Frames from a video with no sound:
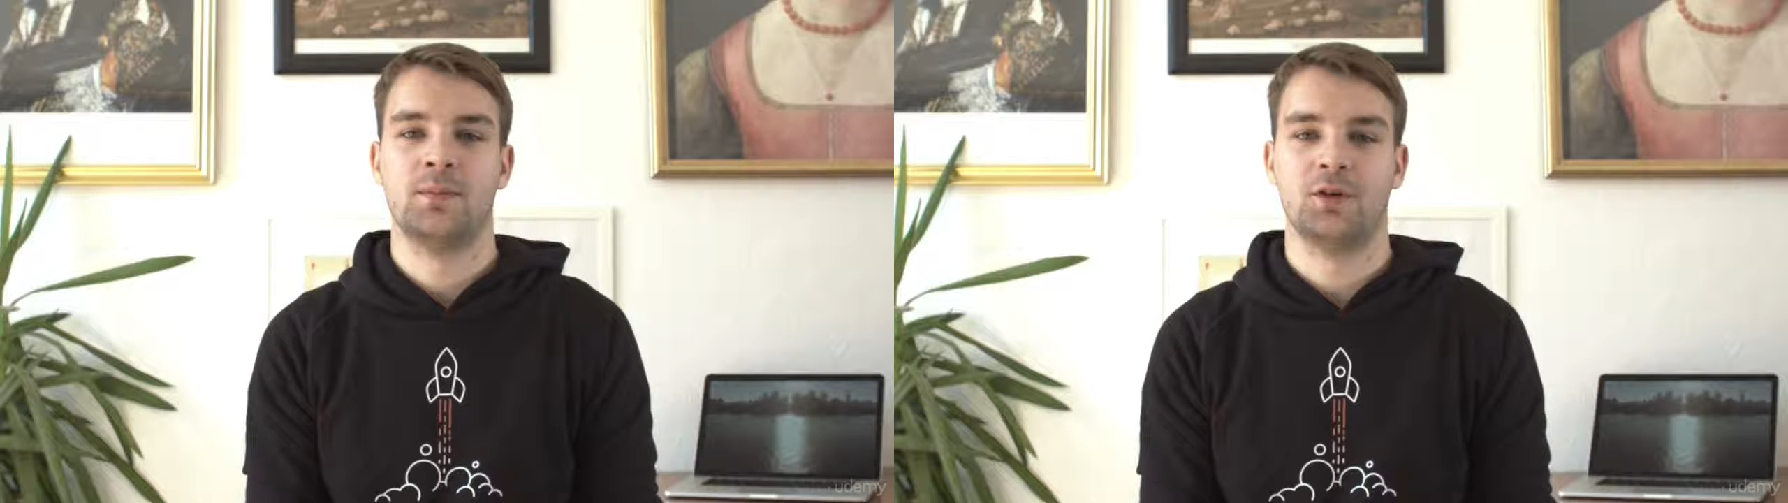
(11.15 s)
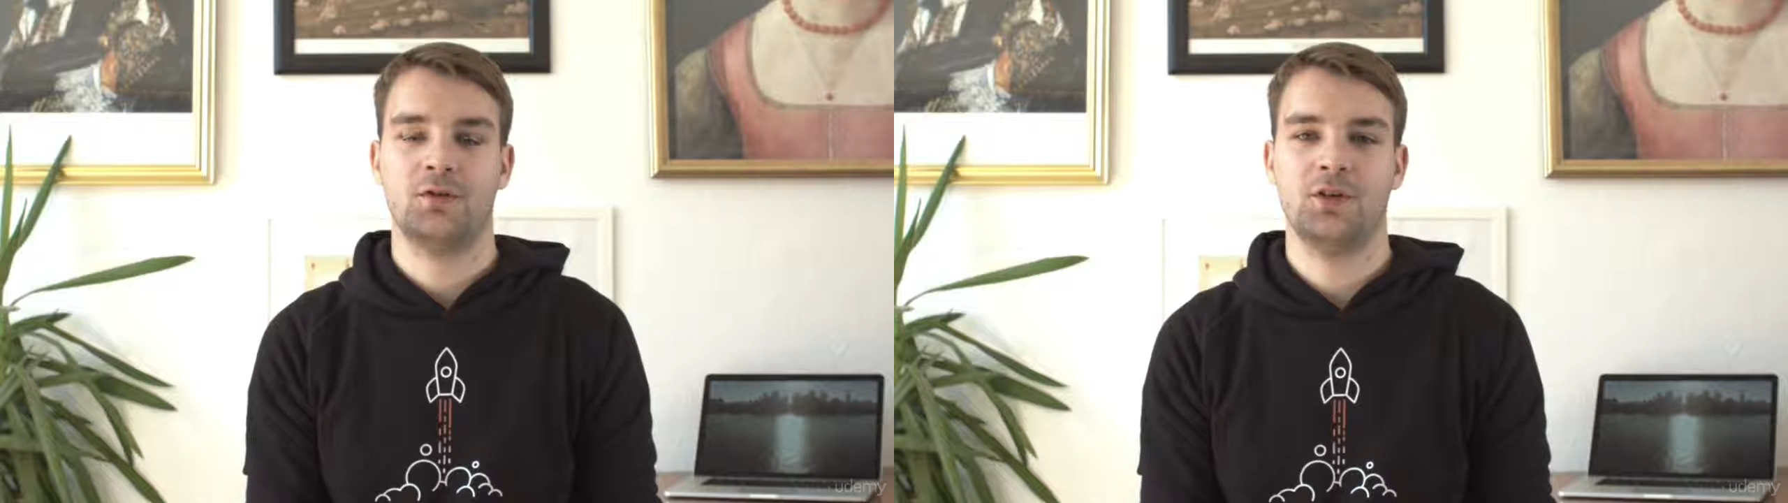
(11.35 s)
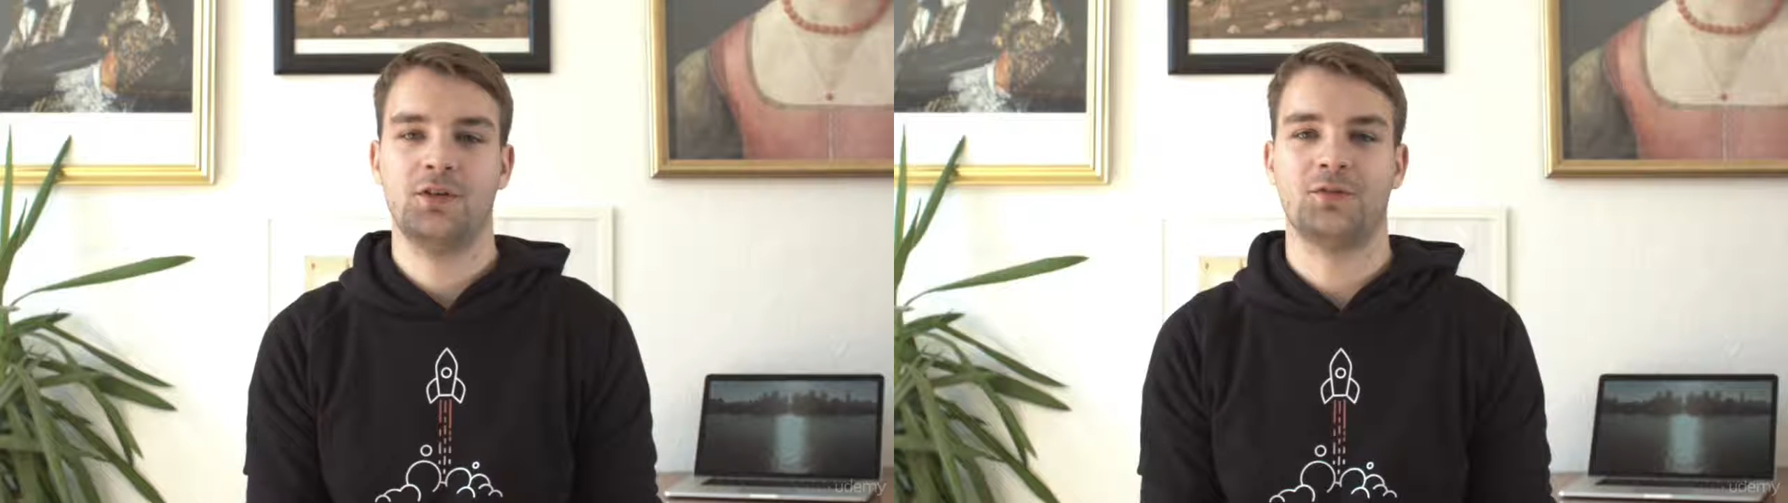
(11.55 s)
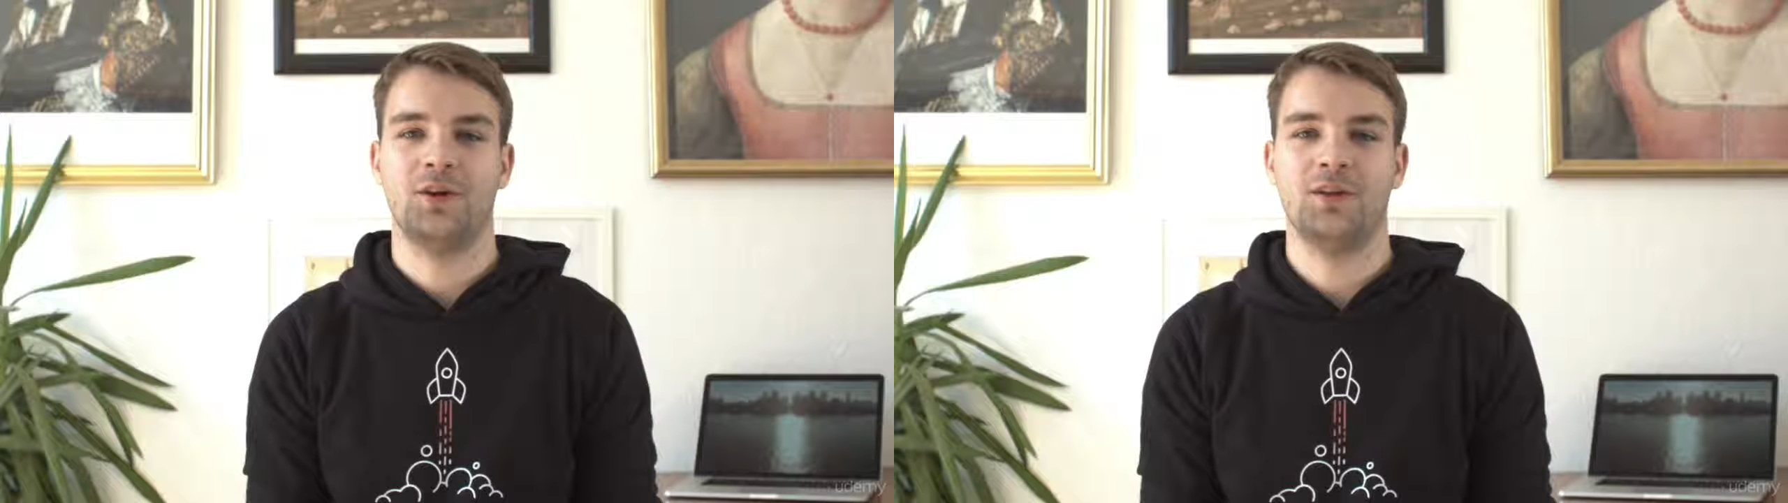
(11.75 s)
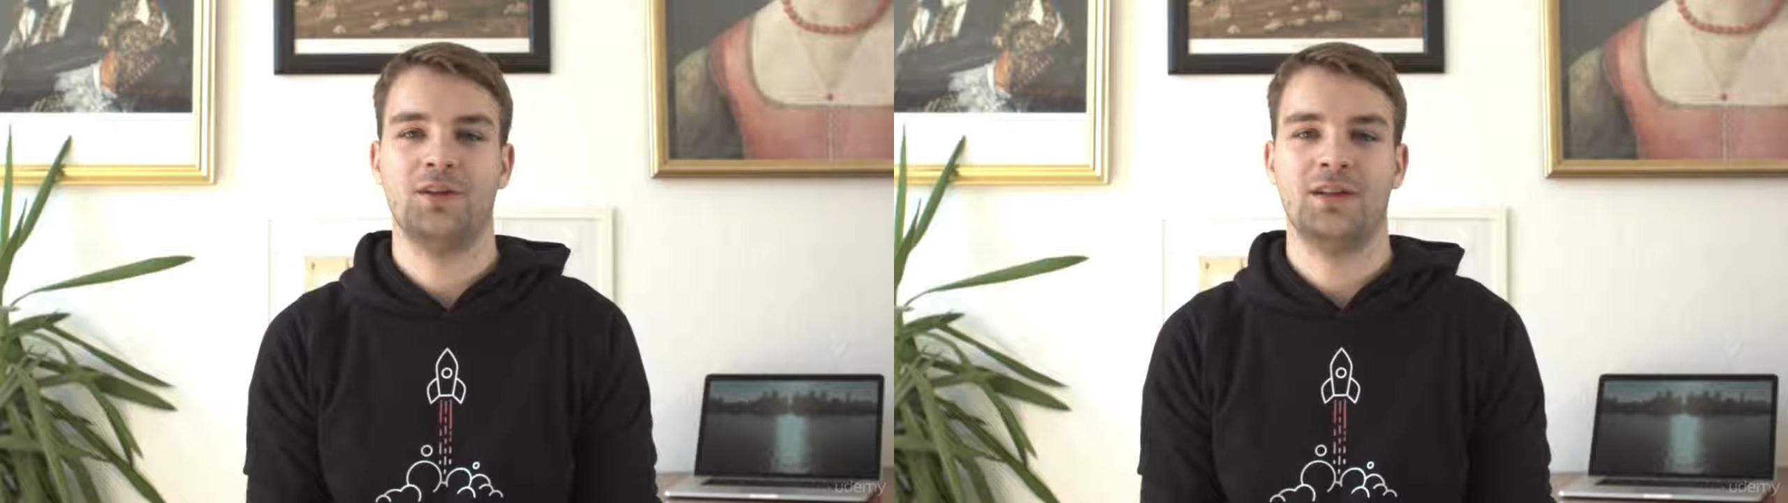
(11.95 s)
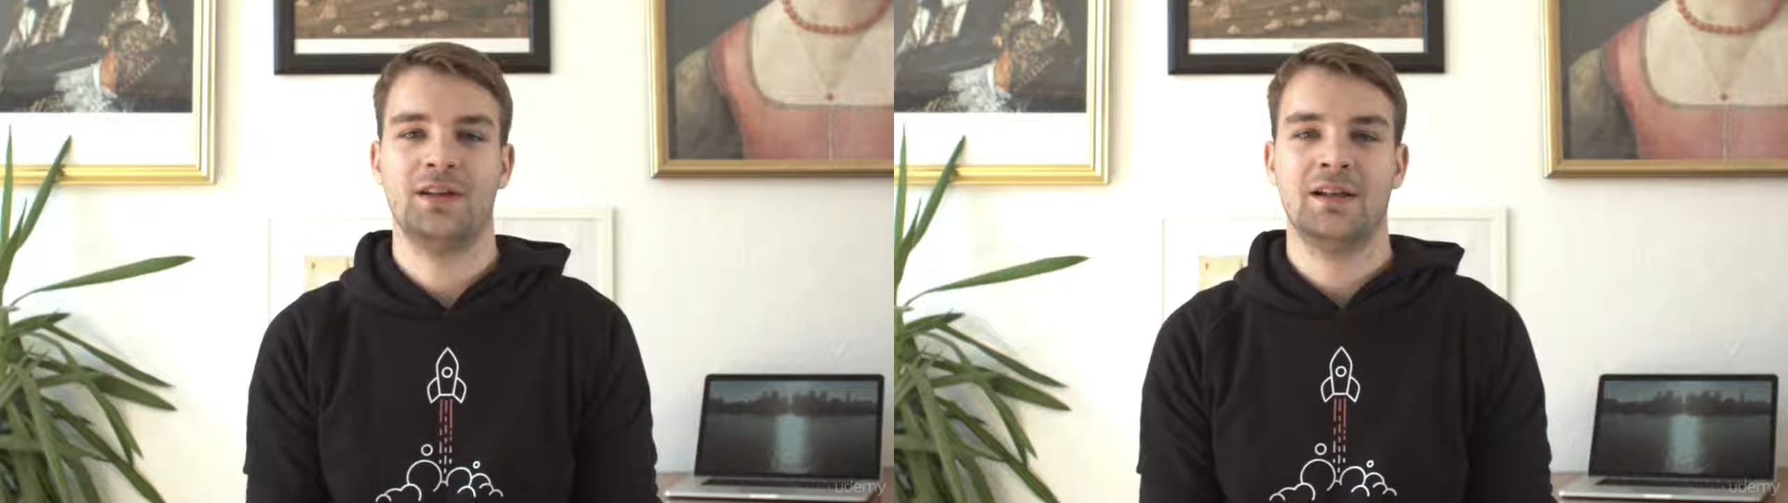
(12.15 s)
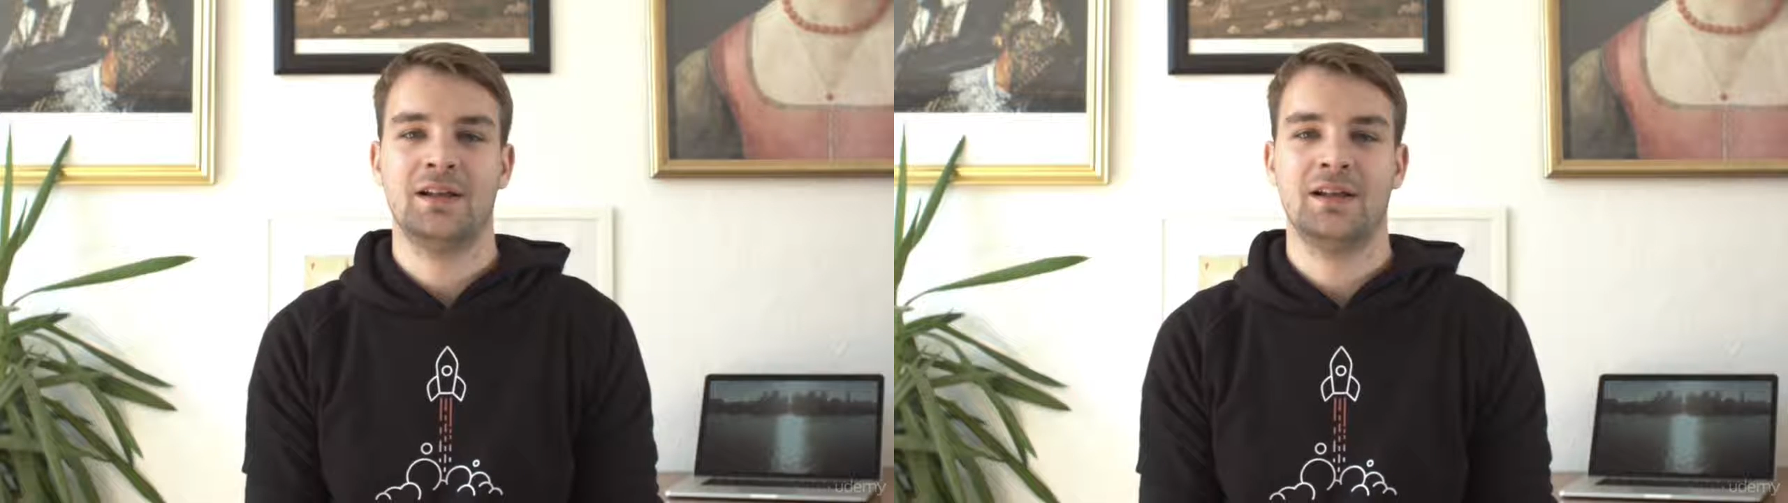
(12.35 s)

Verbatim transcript: But first of all,